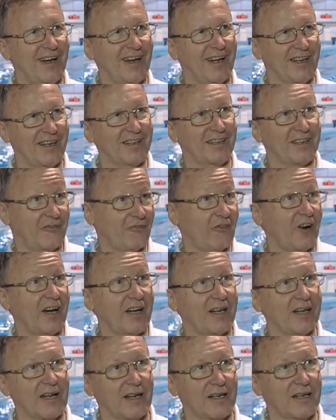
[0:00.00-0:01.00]
in the
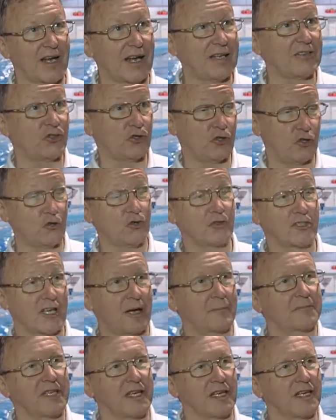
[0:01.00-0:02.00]
final and do
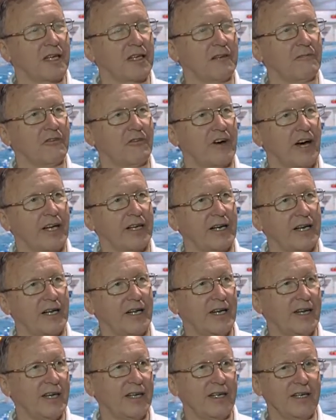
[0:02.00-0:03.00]
something in the final.
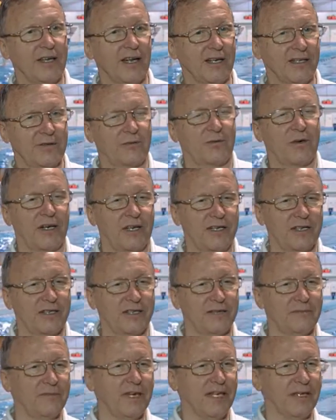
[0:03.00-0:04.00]
In other
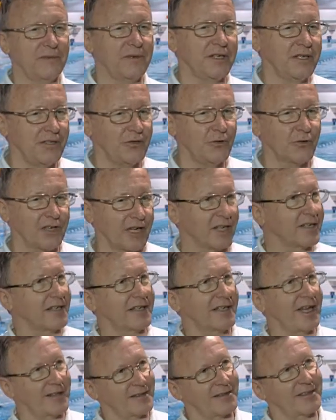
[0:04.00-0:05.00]
way, maybe you can
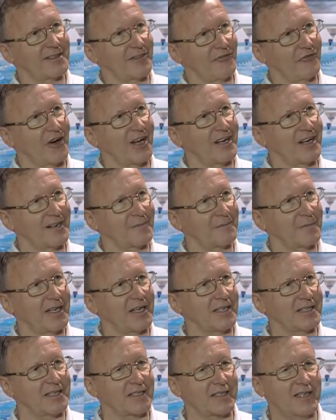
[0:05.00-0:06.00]
get the final
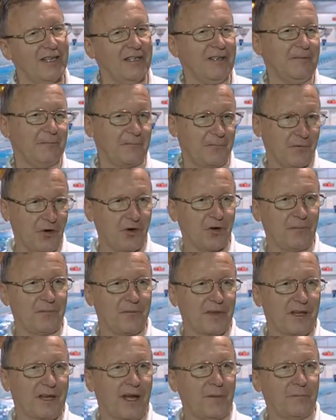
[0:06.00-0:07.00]
place, no?
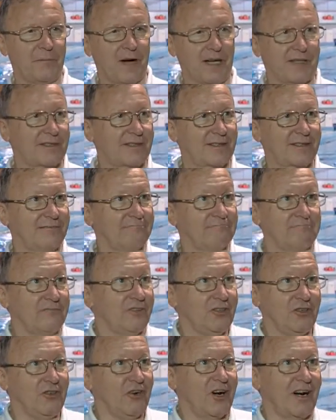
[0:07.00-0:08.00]
But
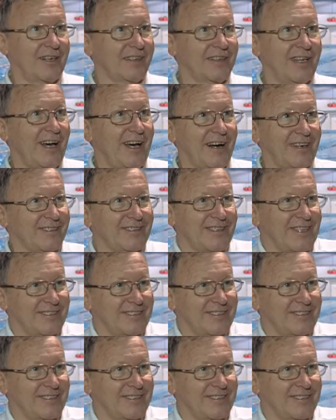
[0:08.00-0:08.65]
you are there